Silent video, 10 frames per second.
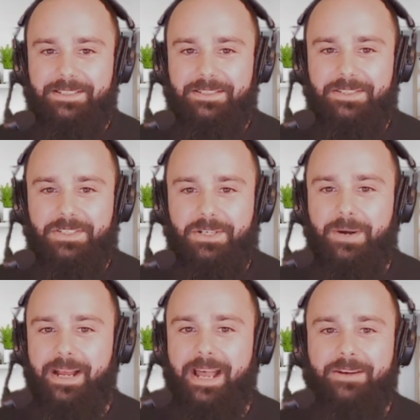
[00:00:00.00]

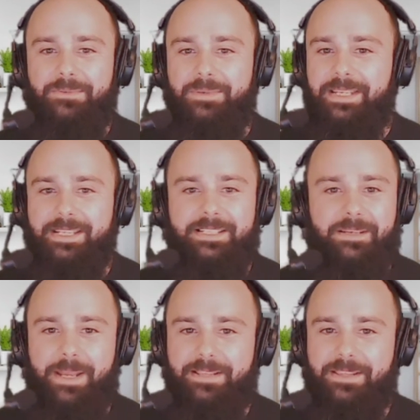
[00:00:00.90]
So I don't need to
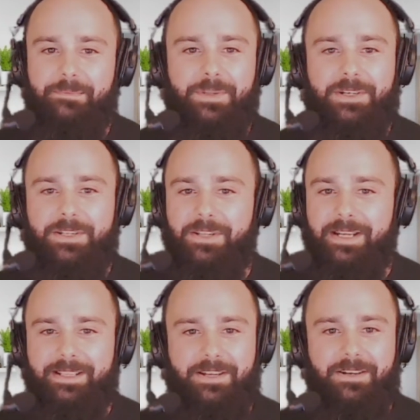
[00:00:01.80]
make them look
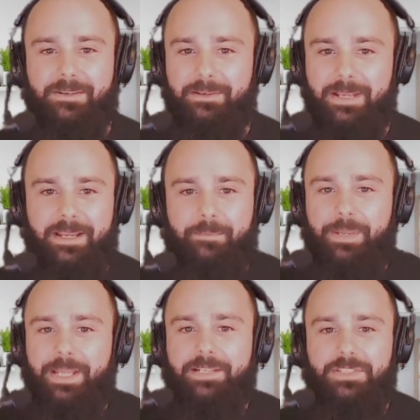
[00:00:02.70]
like they're in a
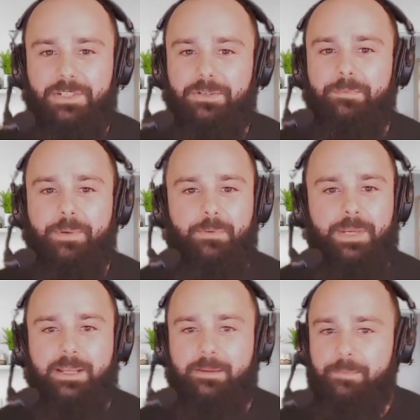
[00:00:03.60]
pink suit, but
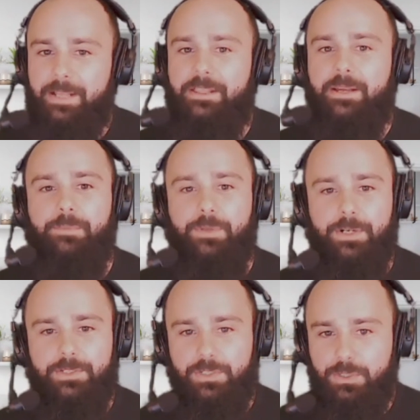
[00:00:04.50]
we can make them
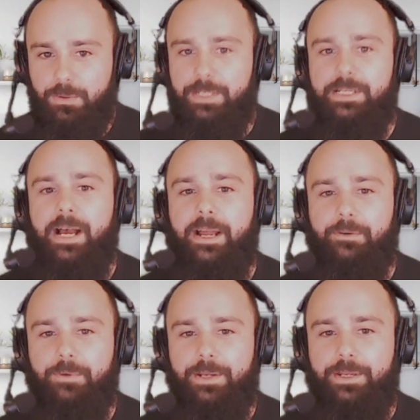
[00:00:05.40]
look suit and tie
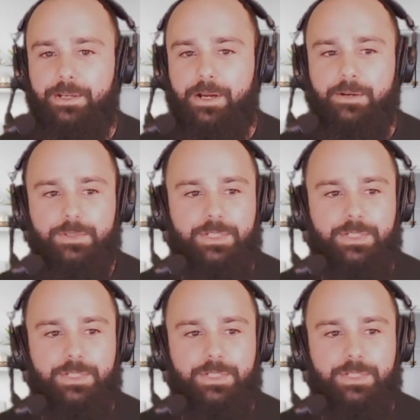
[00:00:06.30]
ready to go.